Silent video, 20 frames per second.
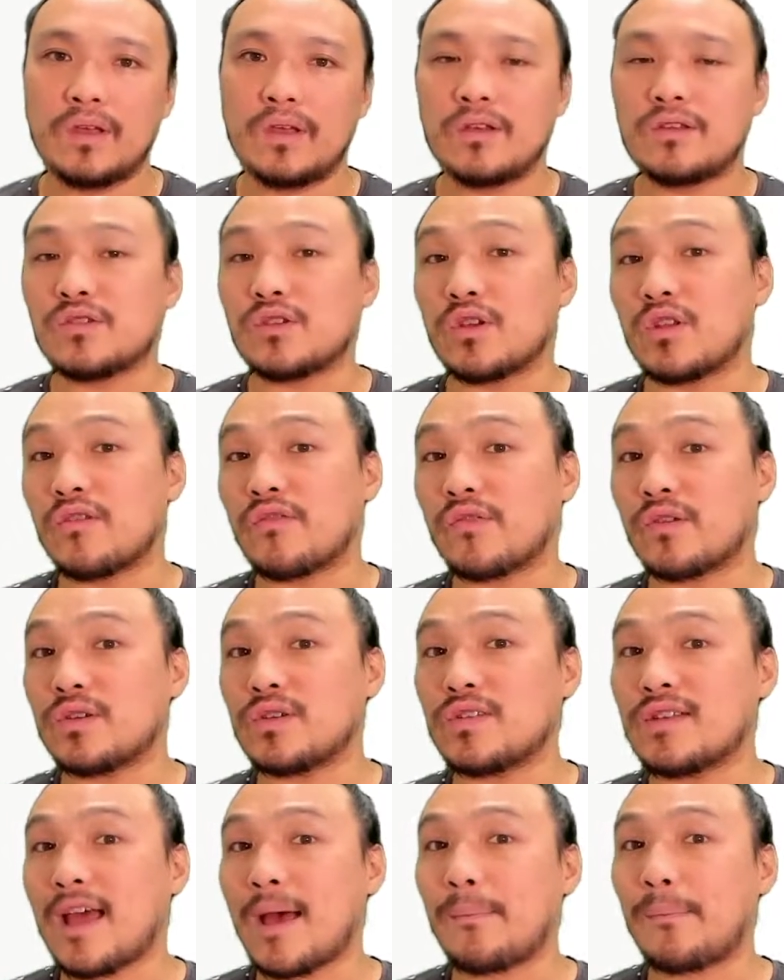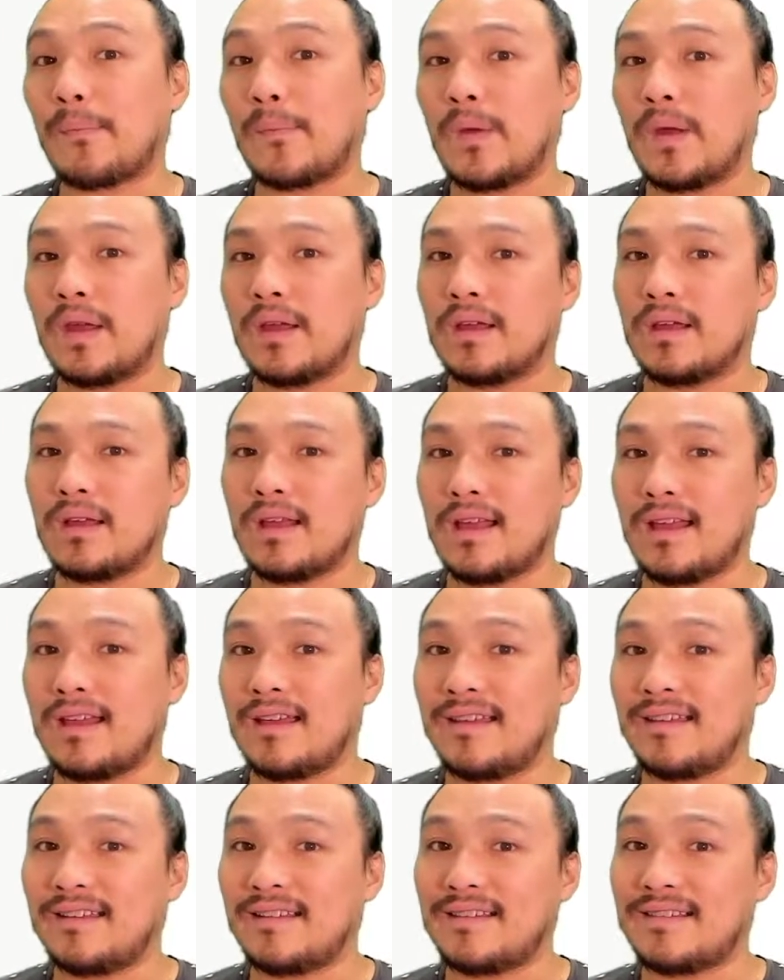So the first step
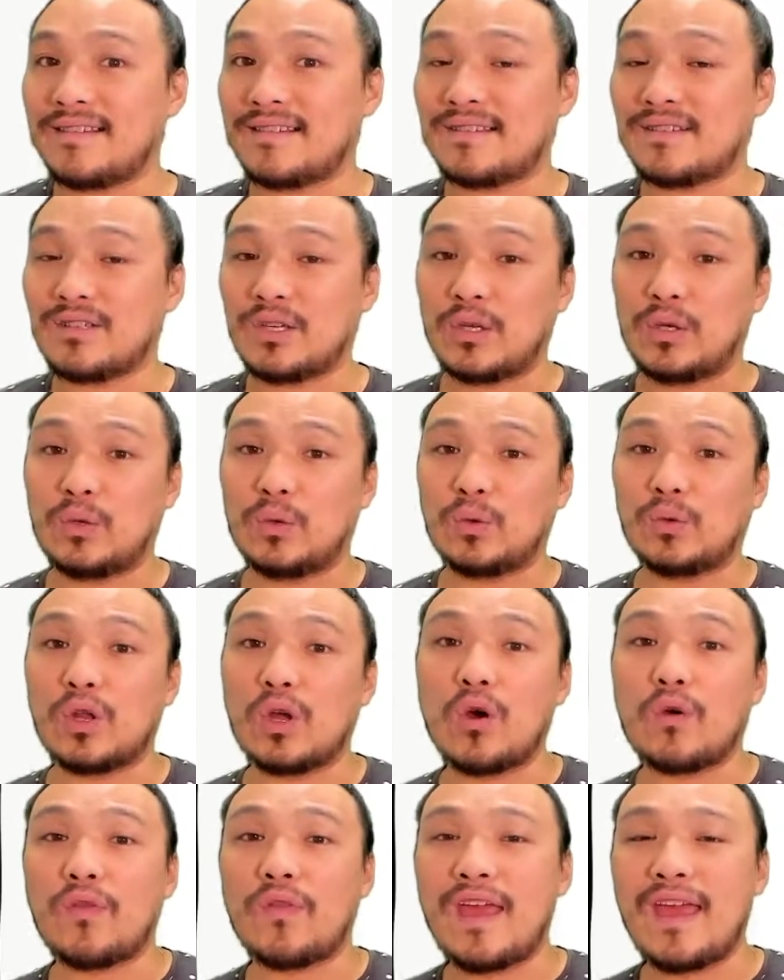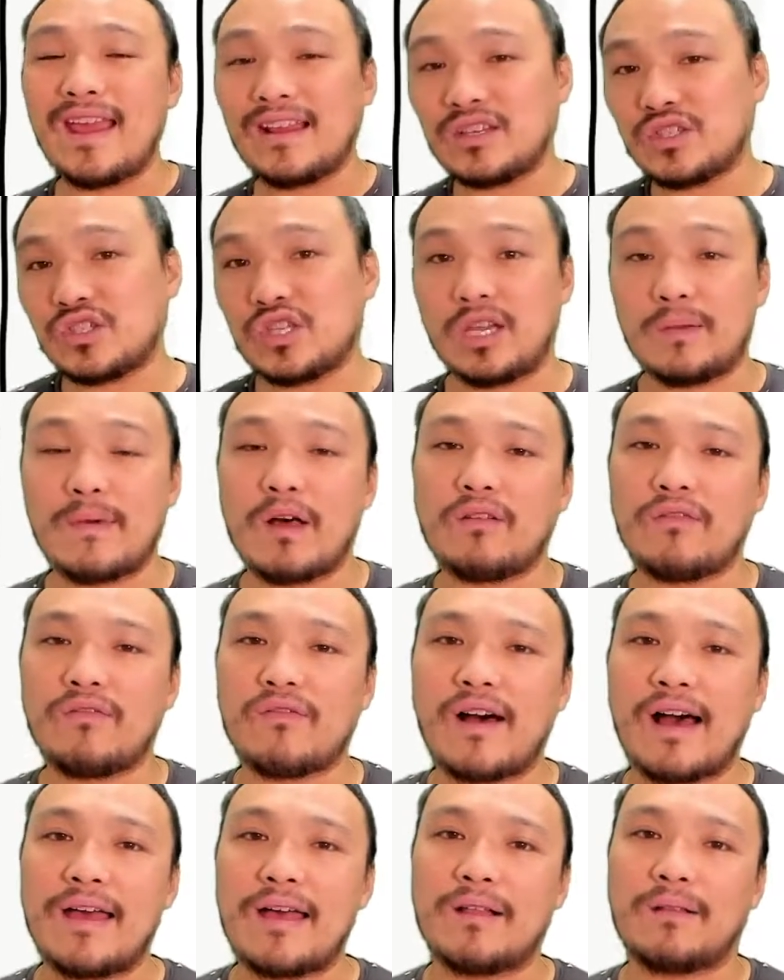is to load the HTML
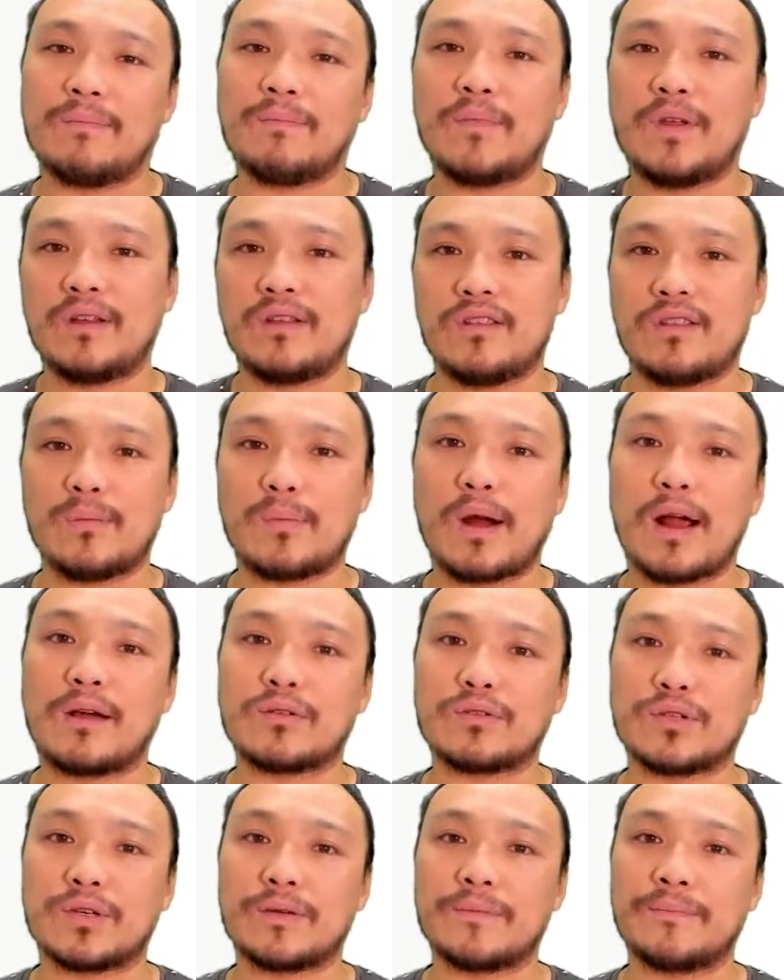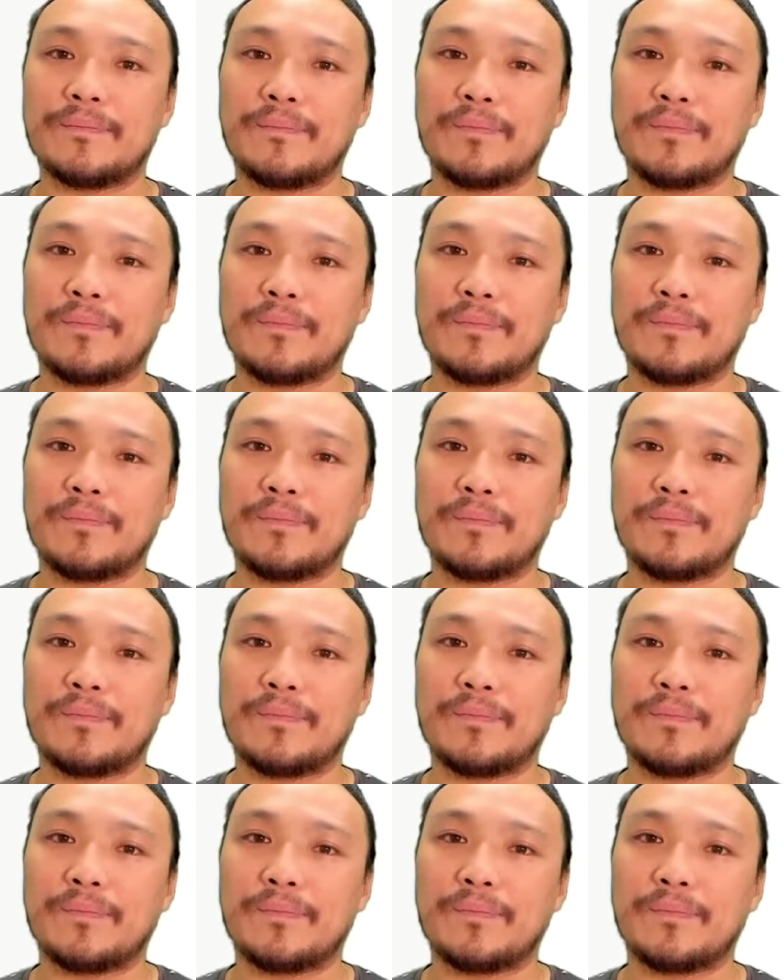file into the browser.